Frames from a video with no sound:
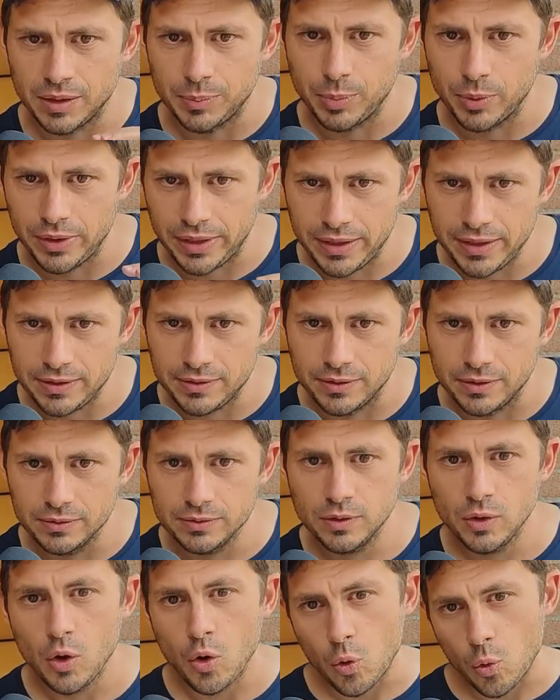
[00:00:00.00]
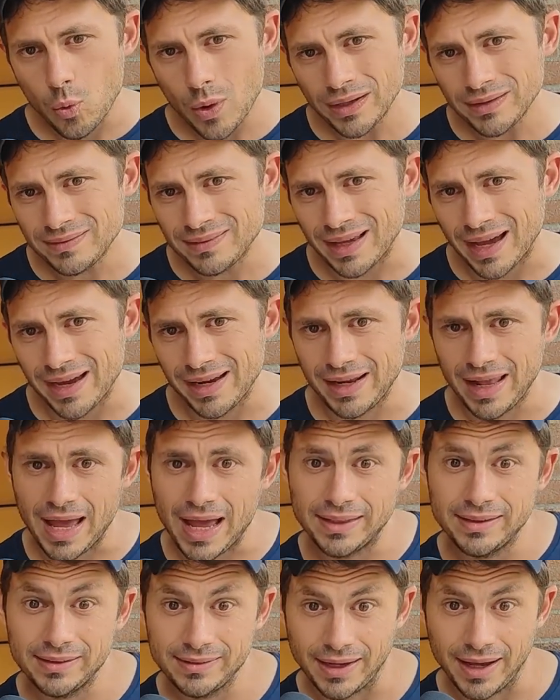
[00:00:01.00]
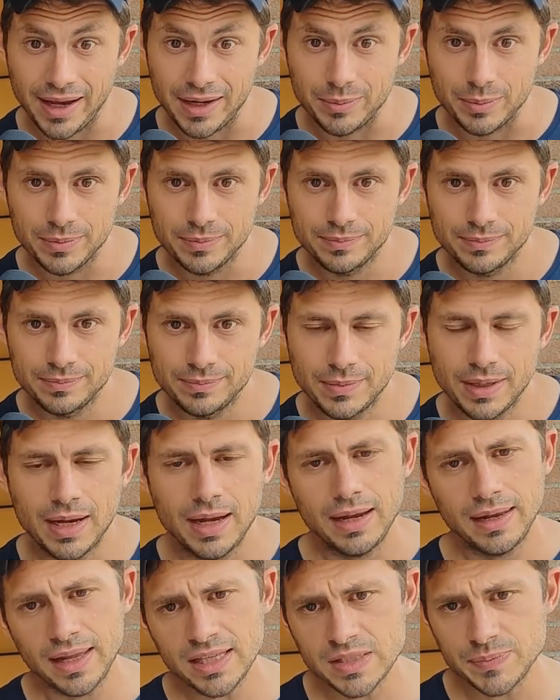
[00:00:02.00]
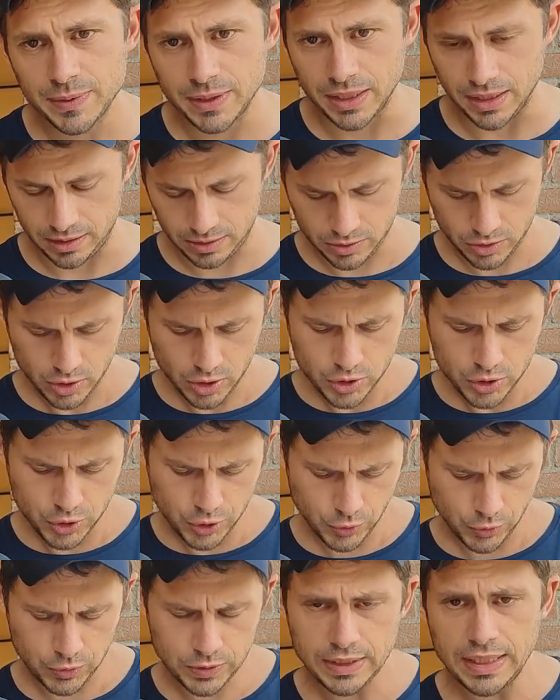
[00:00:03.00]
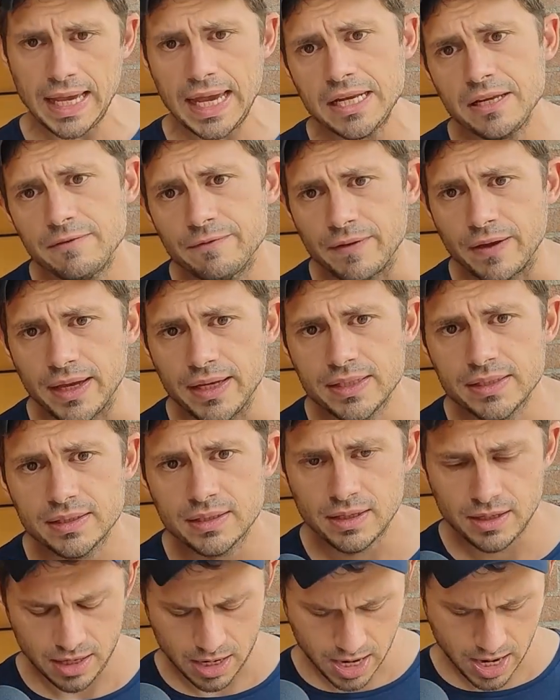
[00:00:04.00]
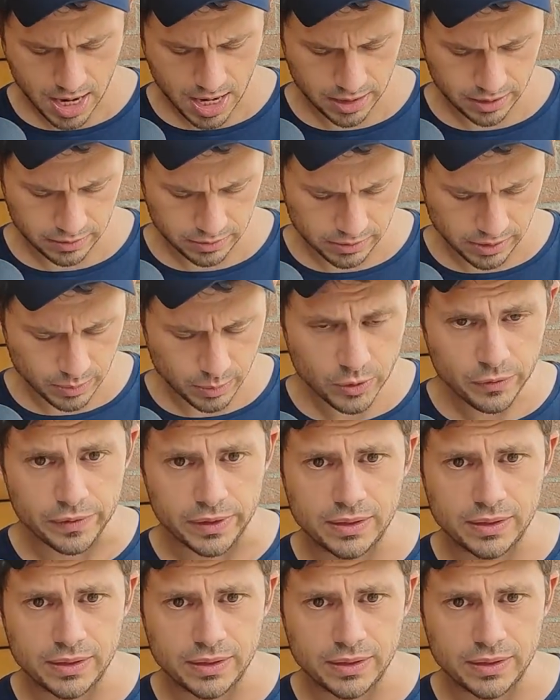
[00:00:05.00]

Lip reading: the polyhedron one tile at a time. Let's begin. Choose any face and remove